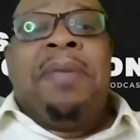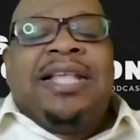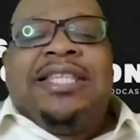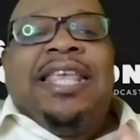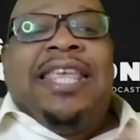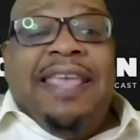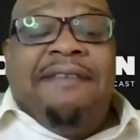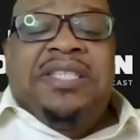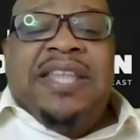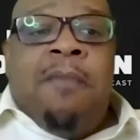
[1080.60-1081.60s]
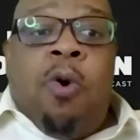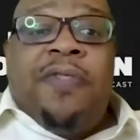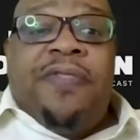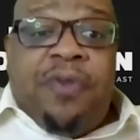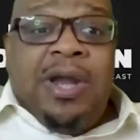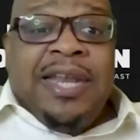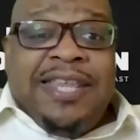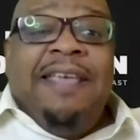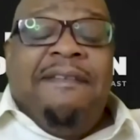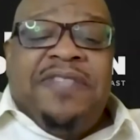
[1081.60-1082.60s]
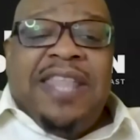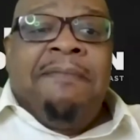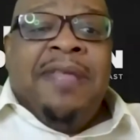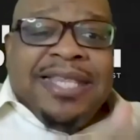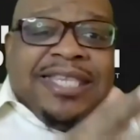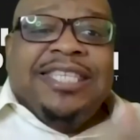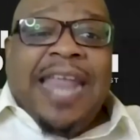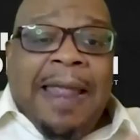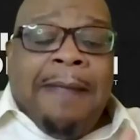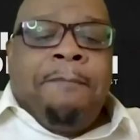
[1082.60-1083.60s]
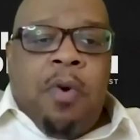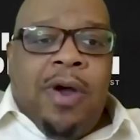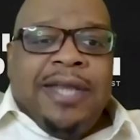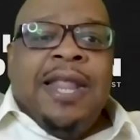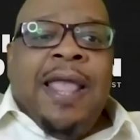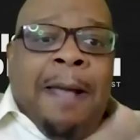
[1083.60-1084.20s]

because it gives them so it gives them standpoint